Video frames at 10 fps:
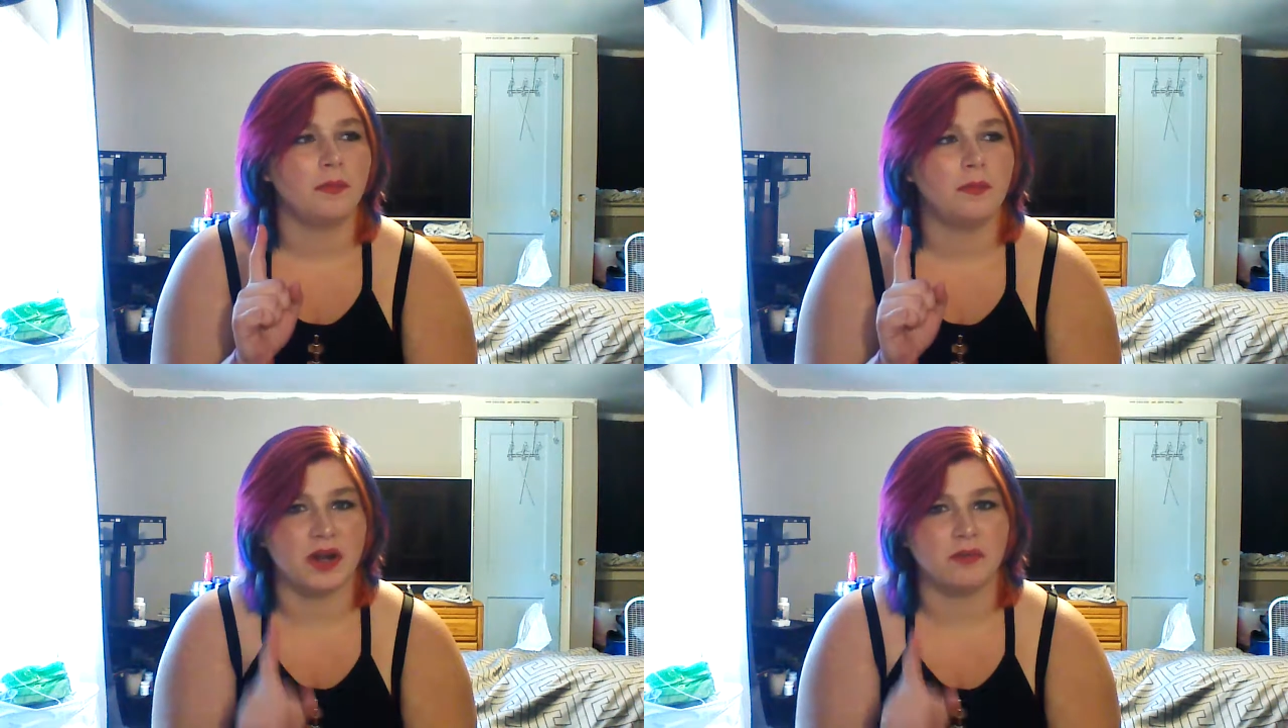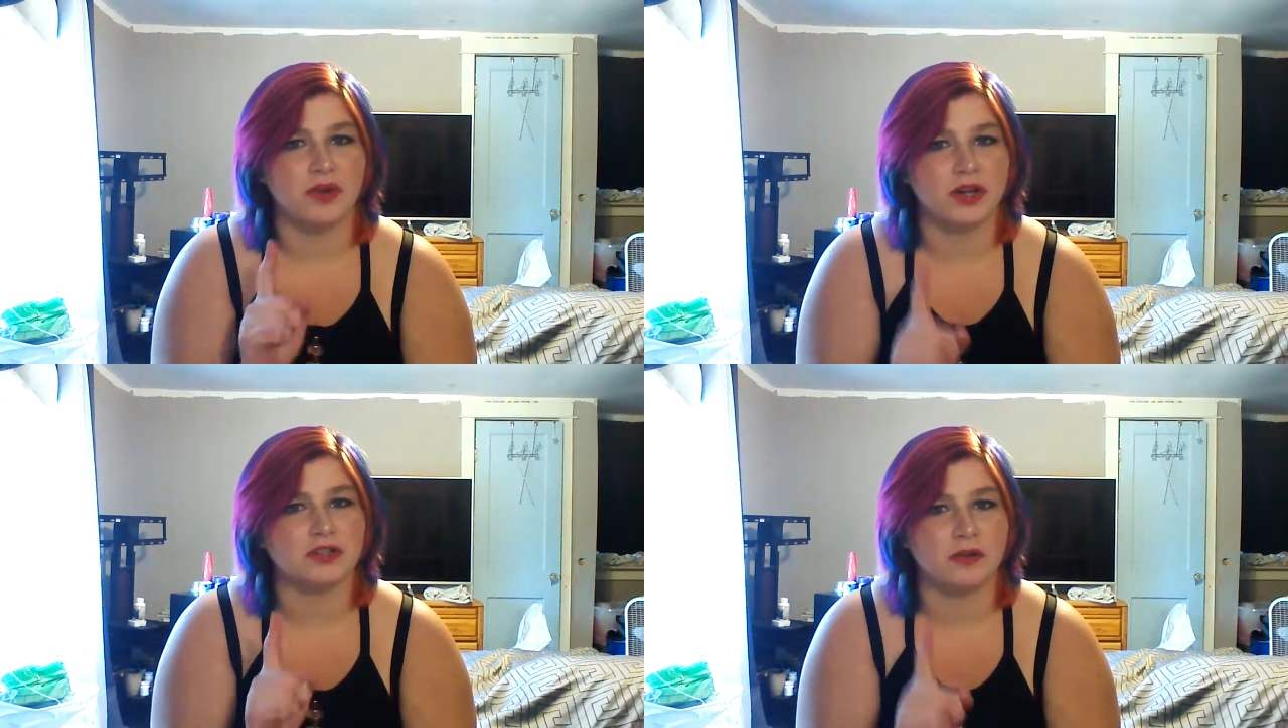but I'm
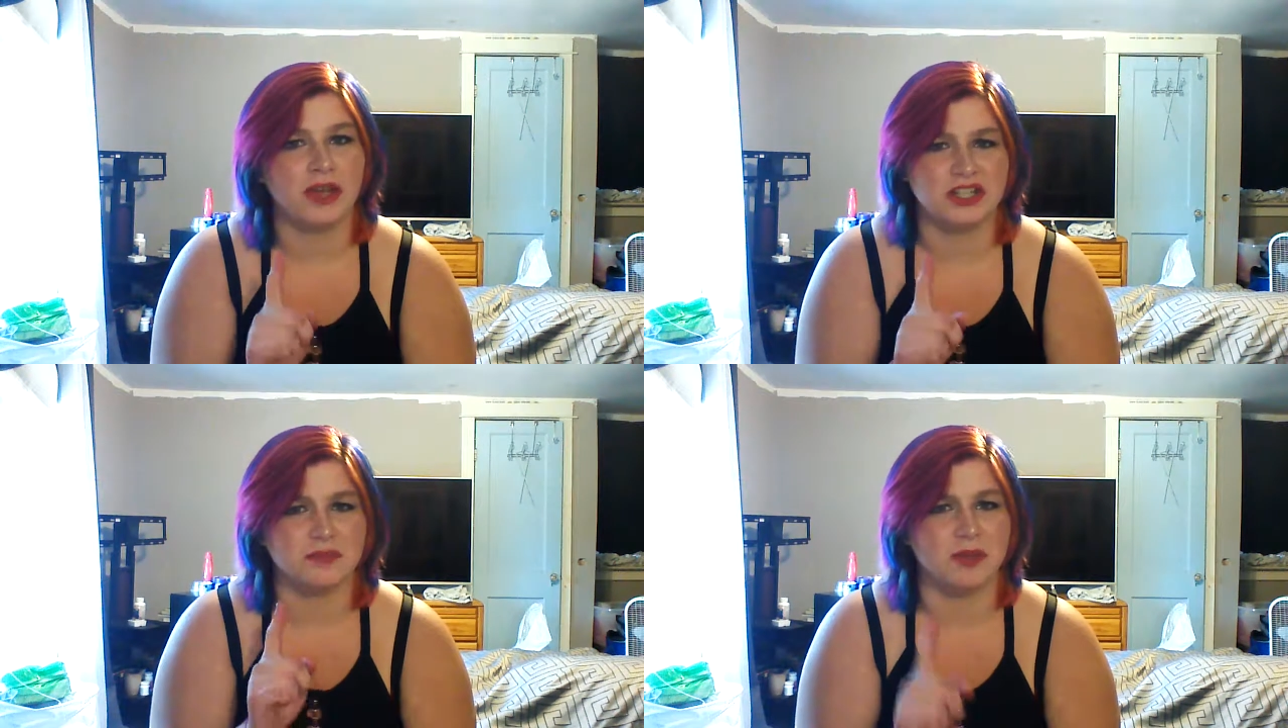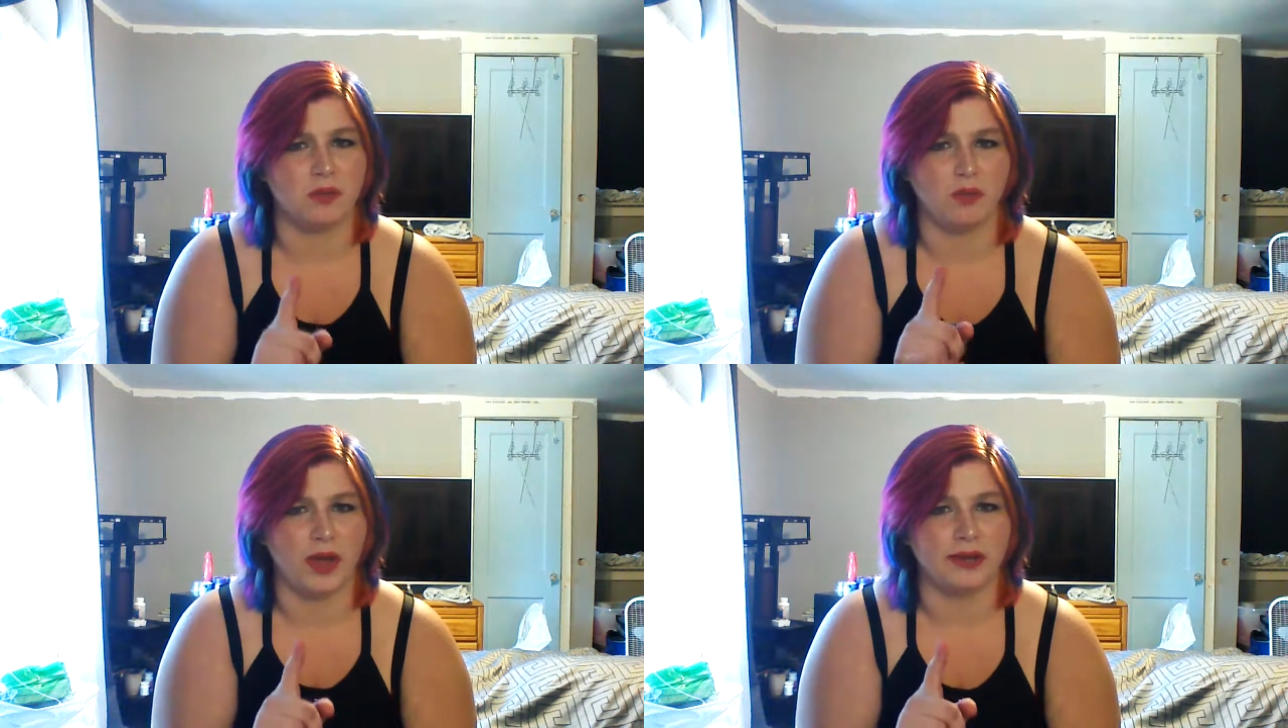pretty sure it might just be
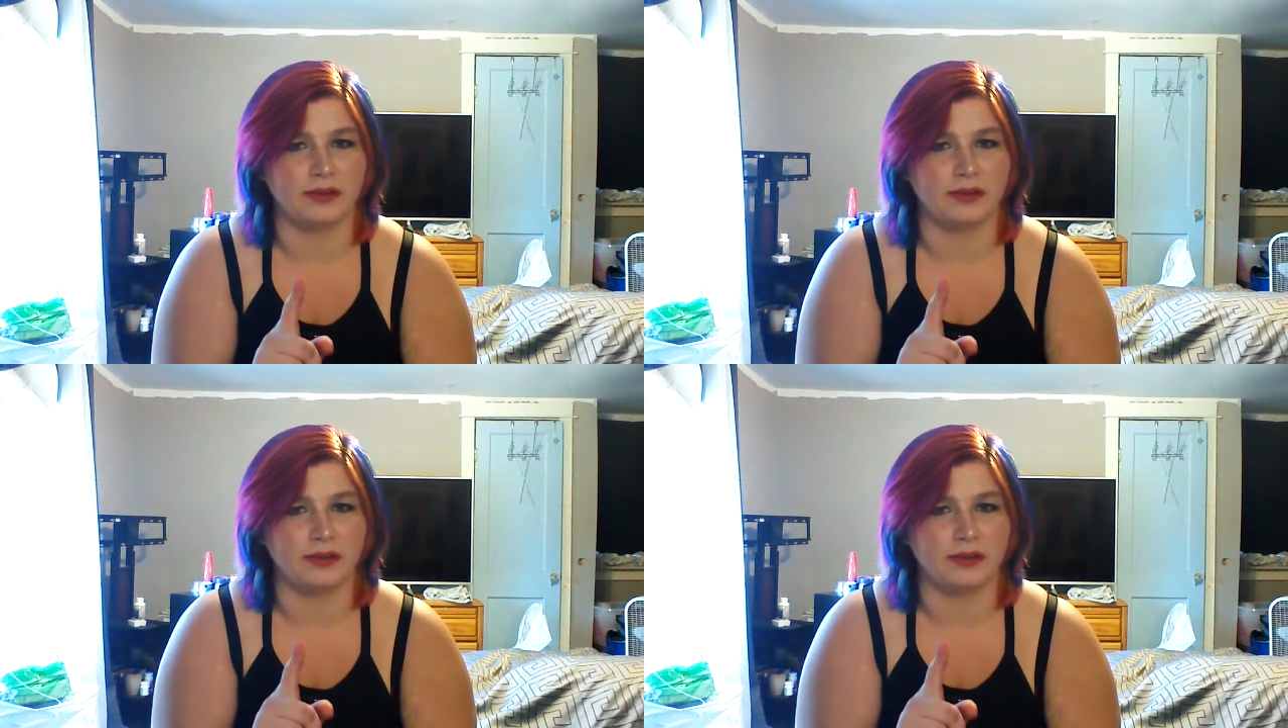1.